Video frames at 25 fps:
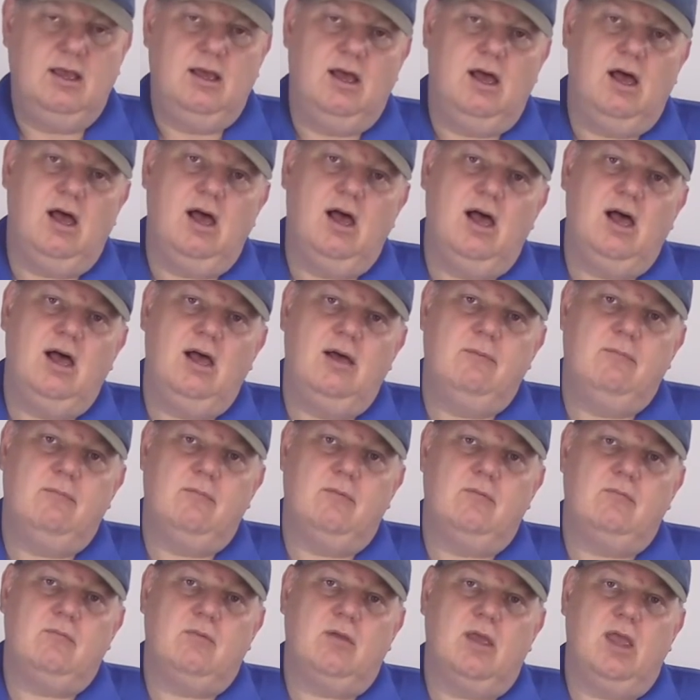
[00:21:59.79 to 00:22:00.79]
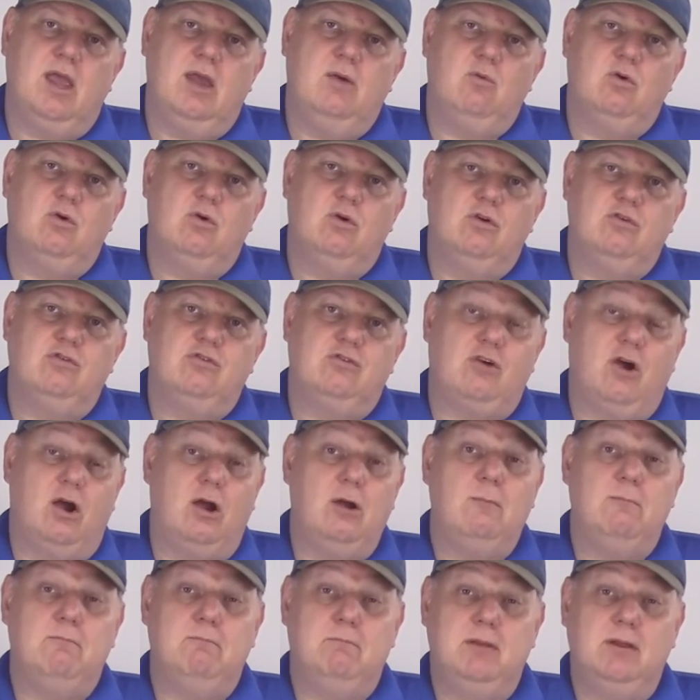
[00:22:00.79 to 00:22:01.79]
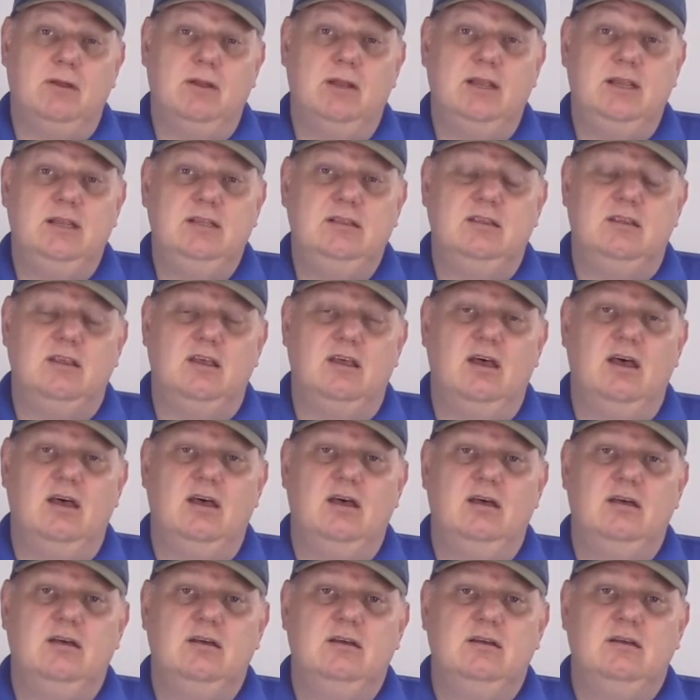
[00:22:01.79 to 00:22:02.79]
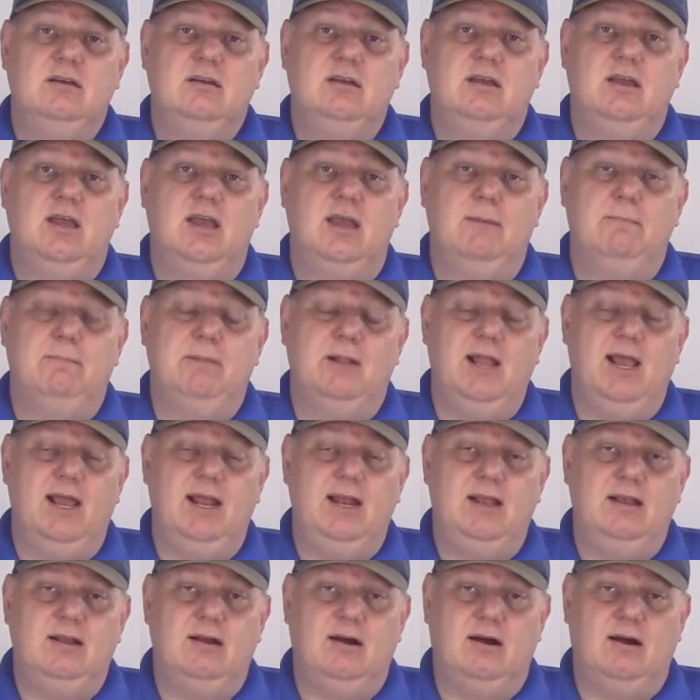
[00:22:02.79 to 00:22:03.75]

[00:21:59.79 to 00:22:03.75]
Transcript: And we're going to start building and planning